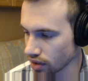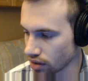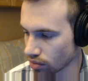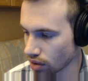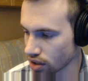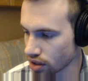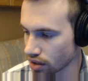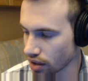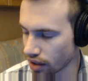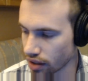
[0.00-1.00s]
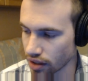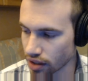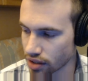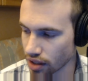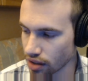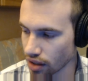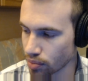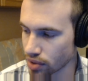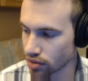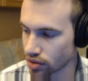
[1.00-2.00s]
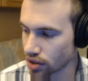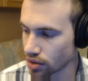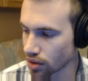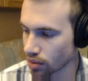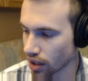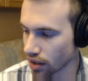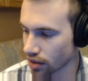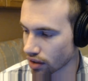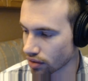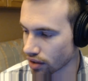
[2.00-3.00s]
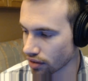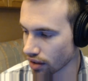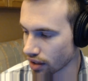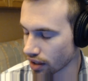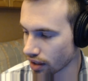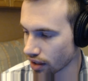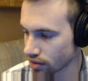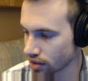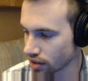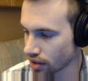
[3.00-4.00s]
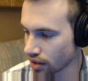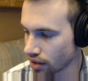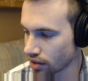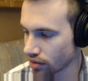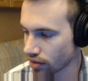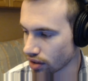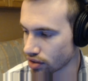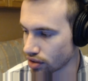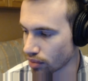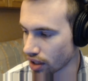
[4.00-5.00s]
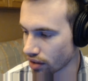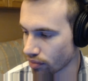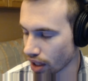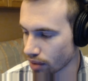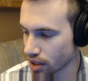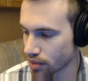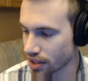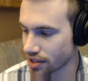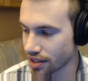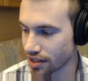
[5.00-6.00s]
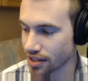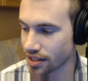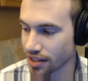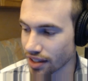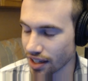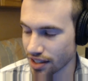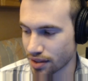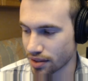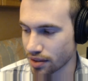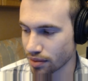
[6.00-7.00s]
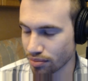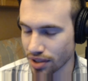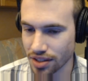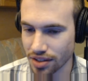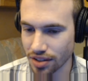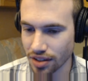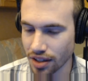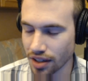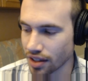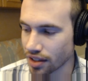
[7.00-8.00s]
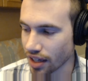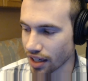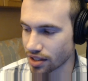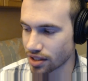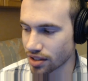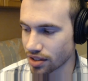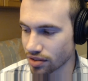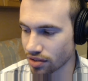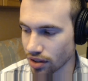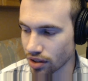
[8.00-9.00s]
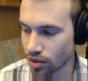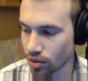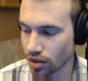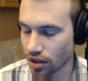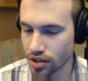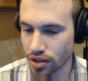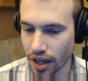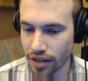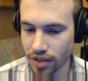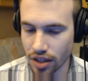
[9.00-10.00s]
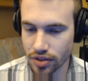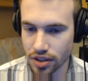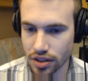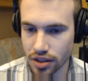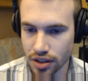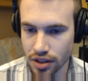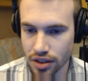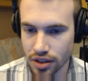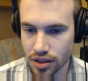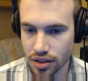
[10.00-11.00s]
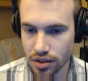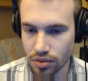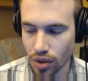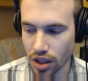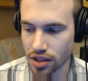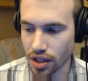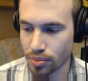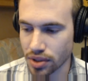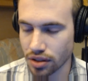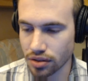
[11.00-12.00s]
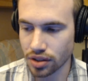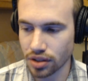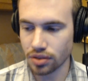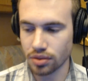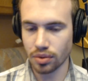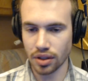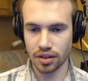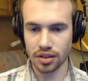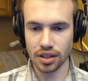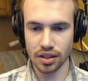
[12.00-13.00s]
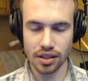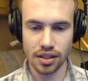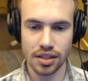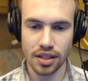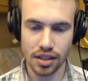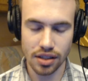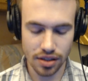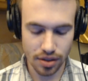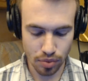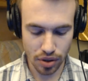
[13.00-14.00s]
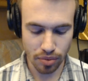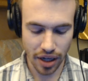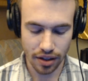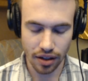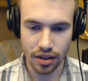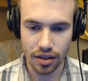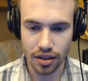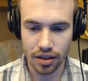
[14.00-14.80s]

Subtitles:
Watched an extended episode 2 a while ago. They really cut out far too many of Padme's best scenes. Yes, Pistol. That's really cool. Also, I've never watched episode 2 with the deleted scenes put back in.